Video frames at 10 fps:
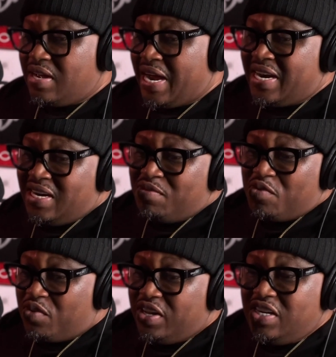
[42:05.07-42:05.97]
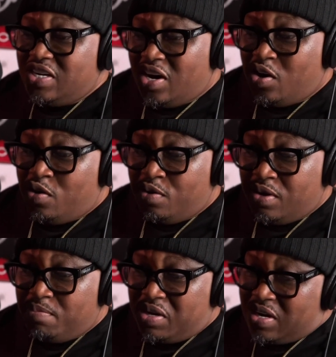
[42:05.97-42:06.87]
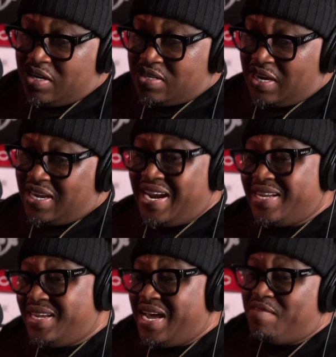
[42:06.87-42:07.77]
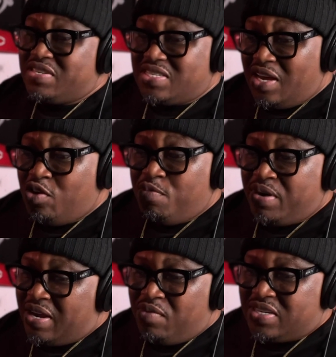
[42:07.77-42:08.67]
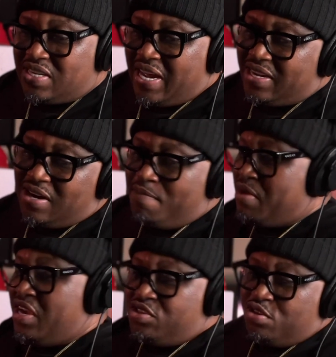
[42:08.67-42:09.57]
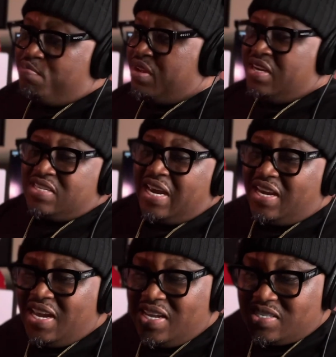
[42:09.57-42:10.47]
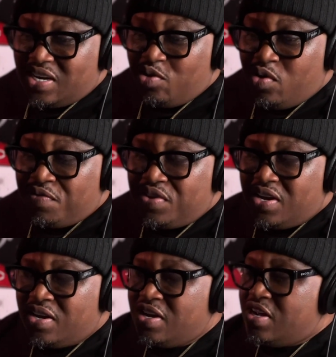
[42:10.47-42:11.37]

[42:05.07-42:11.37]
I didn't even really know because again, I did have a single, but it wasn't like a major, big, gigantic single off there.